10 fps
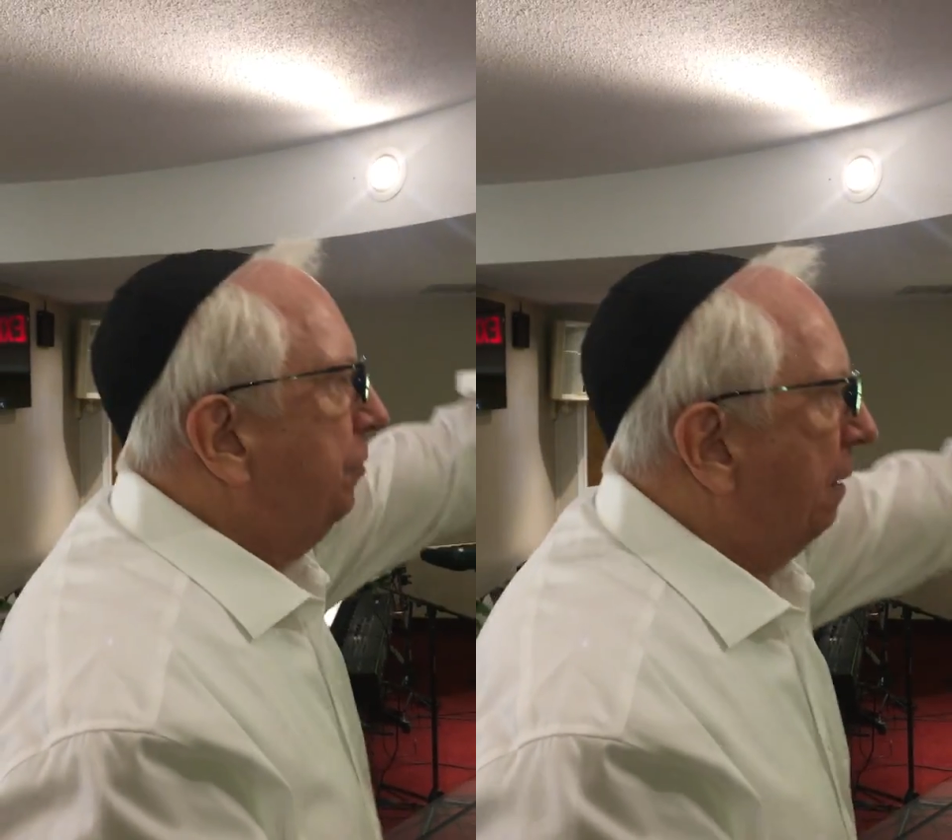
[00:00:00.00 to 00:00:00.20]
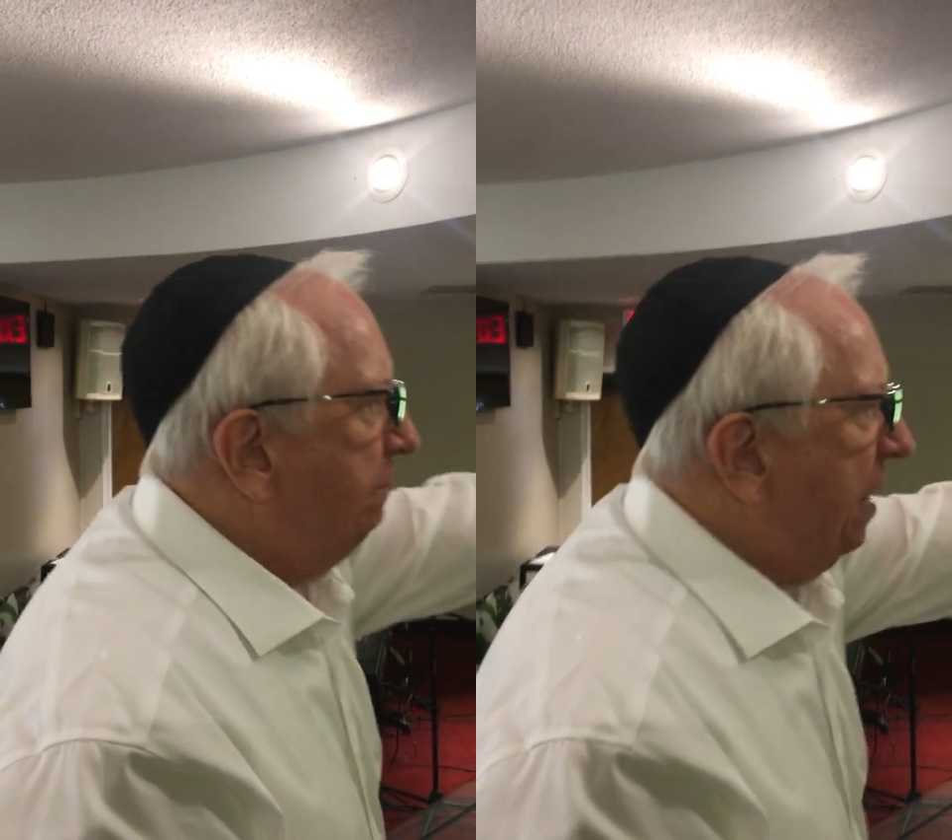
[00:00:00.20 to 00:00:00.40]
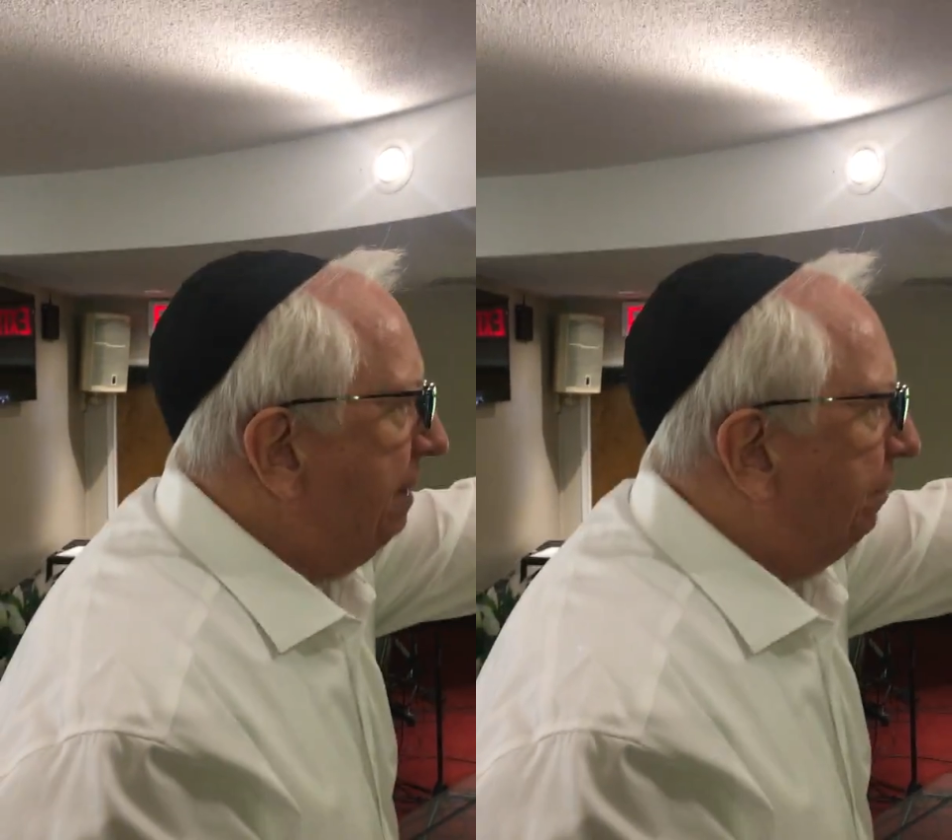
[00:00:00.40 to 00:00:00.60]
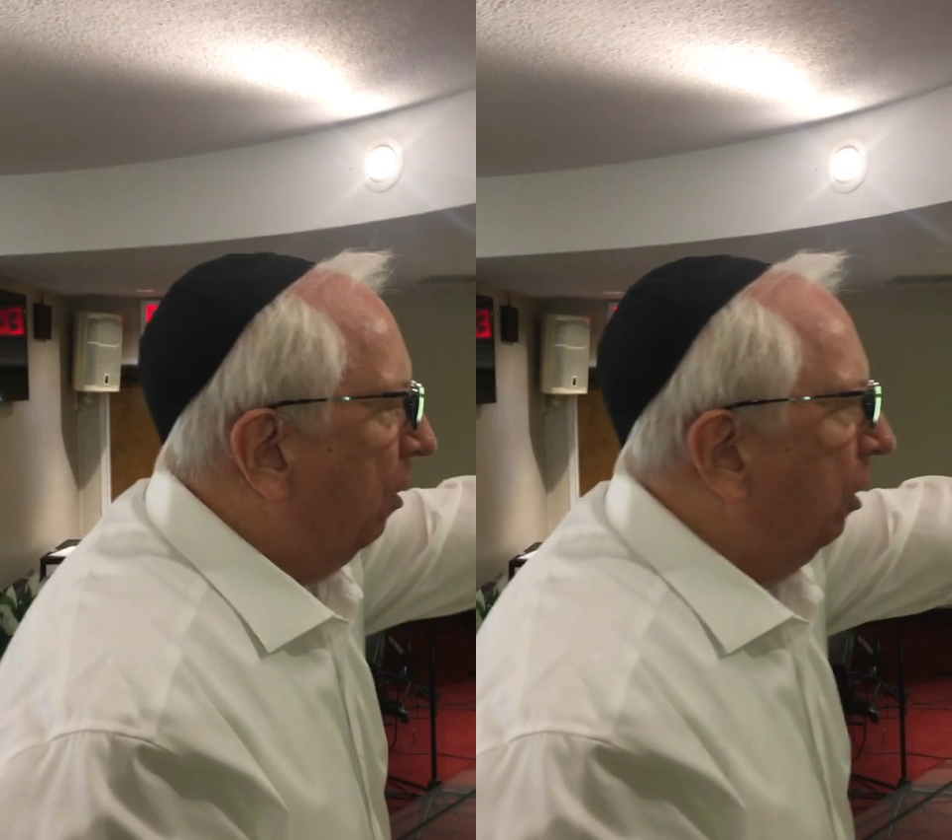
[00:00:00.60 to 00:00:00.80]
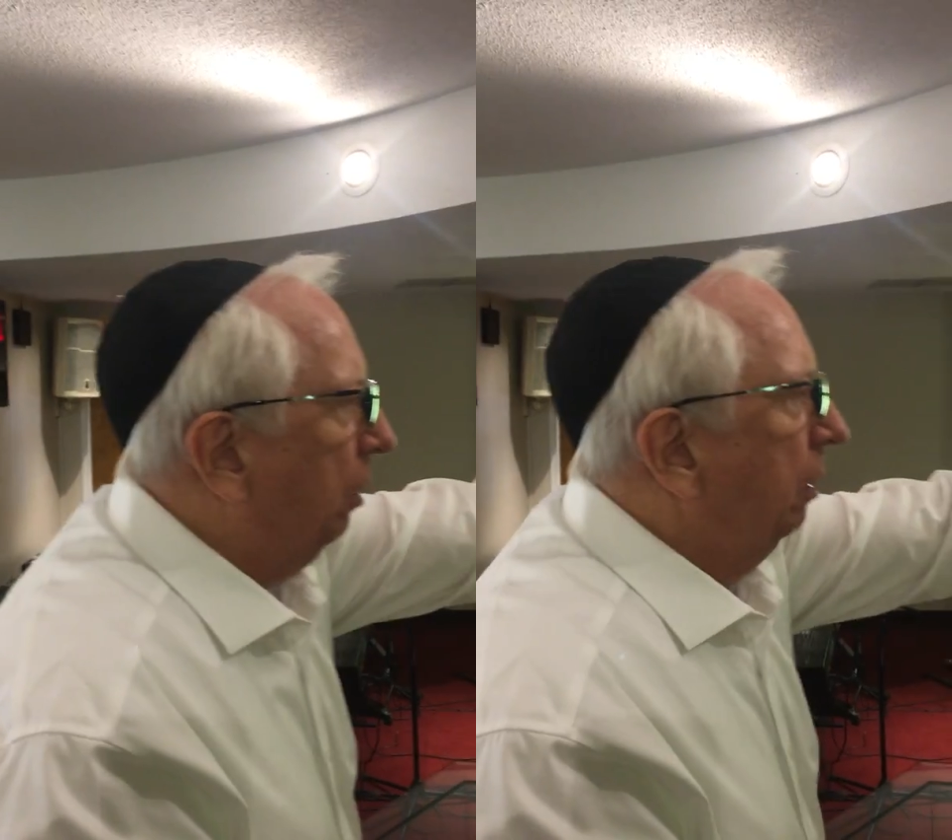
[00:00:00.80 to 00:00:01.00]
the
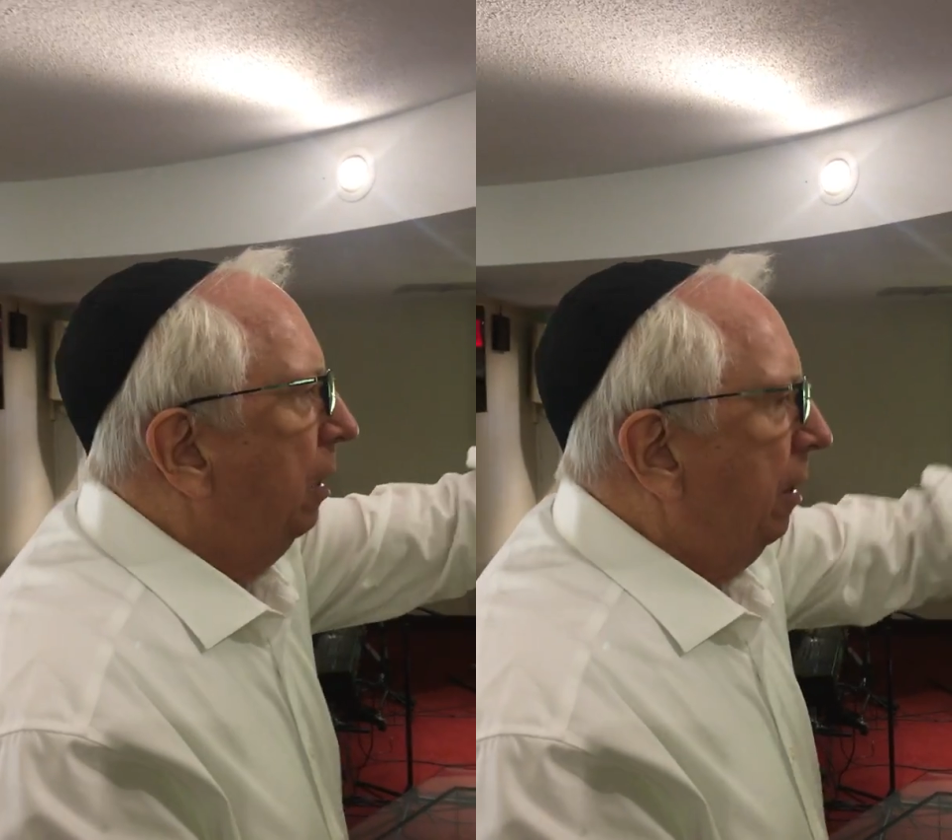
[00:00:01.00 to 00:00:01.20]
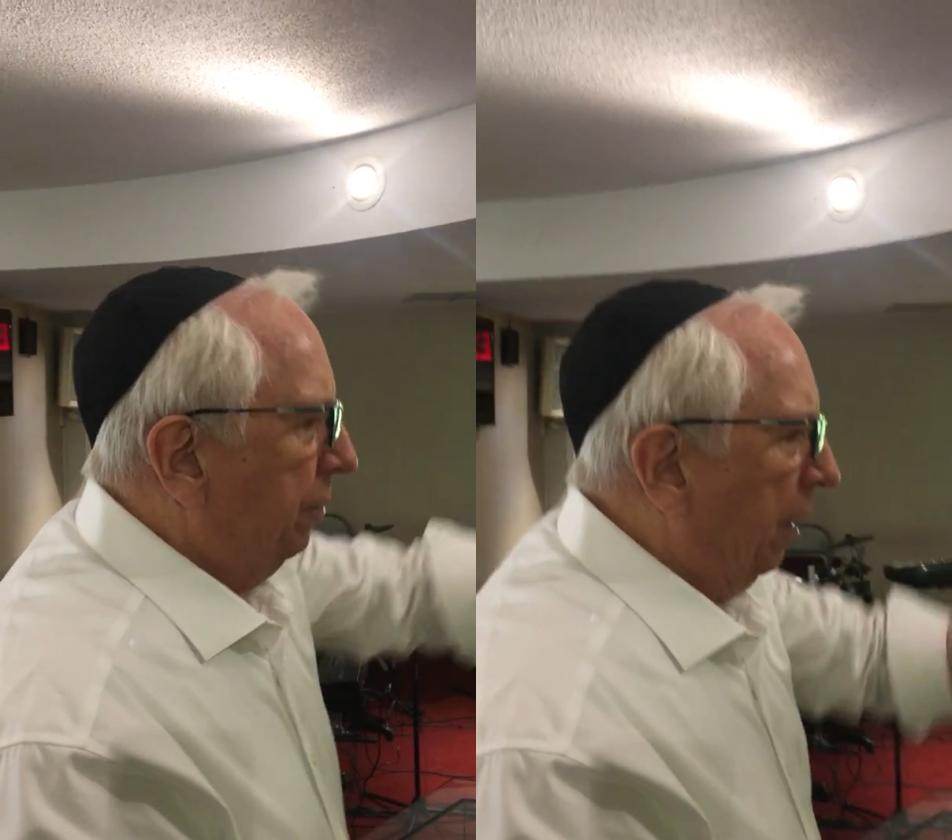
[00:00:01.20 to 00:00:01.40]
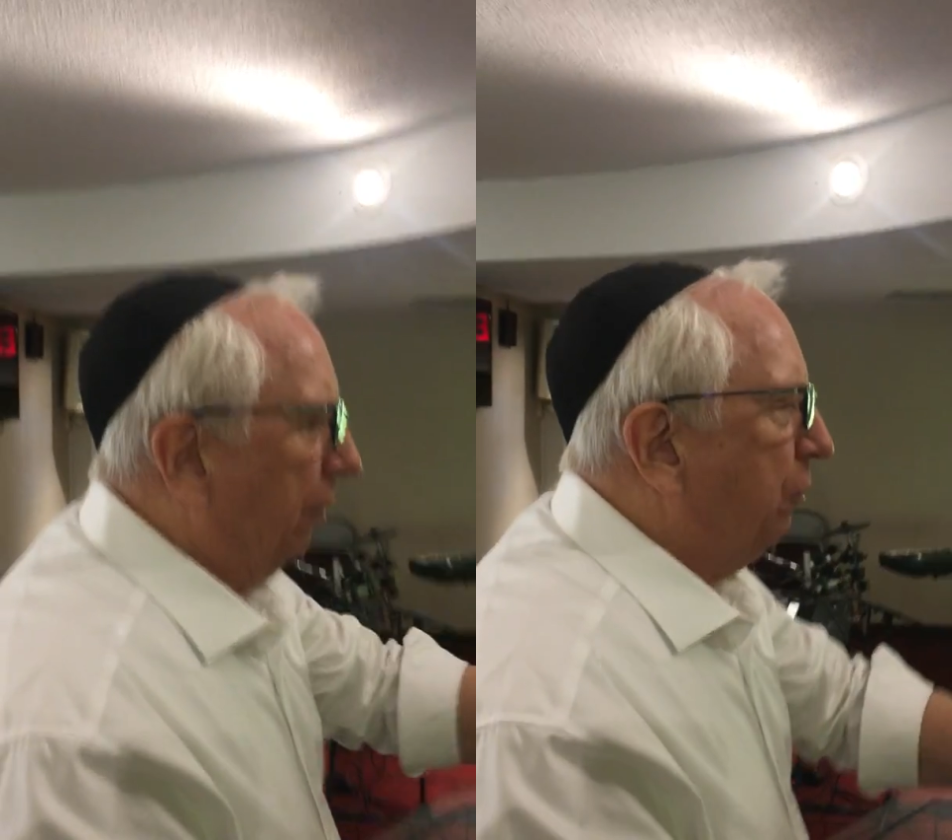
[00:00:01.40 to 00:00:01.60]
people that